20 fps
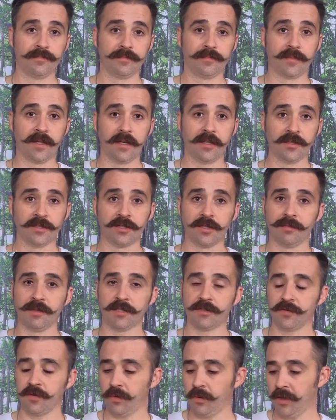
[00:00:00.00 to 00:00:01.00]
Thank you so
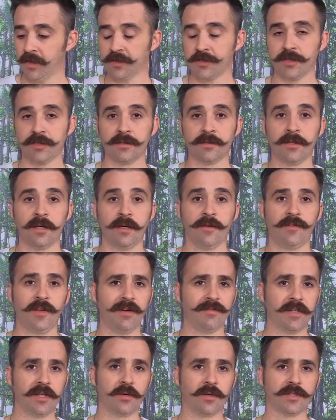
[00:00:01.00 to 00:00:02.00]
much for watching. If you have
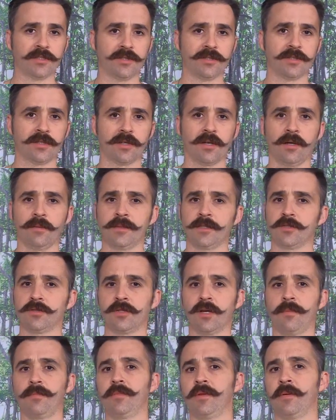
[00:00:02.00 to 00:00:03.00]
any questions or comments,
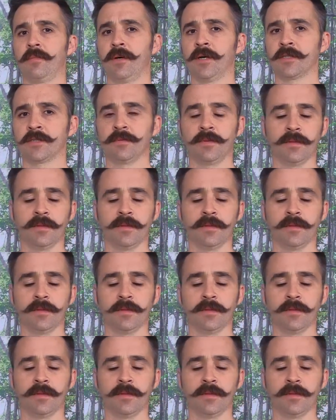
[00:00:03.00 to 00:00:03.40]
drop them in the box